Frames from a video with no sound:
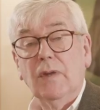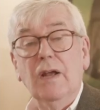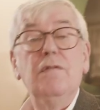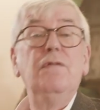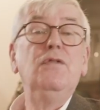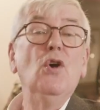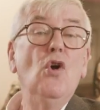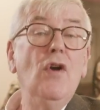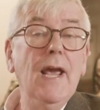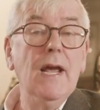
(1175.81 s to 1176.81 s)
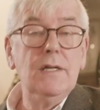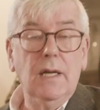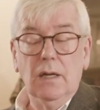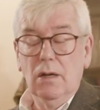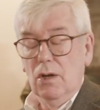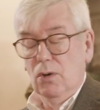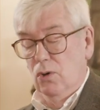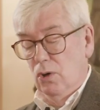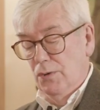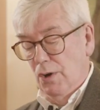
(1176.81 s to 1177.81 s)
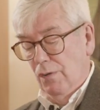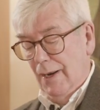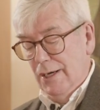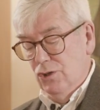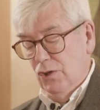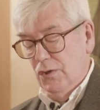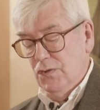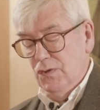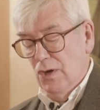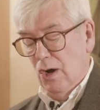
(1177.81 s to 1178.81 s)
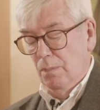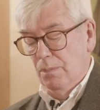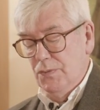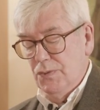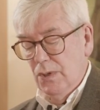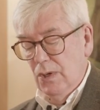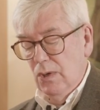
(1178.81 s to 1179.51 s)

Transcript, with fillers: infuriating all the religious snobs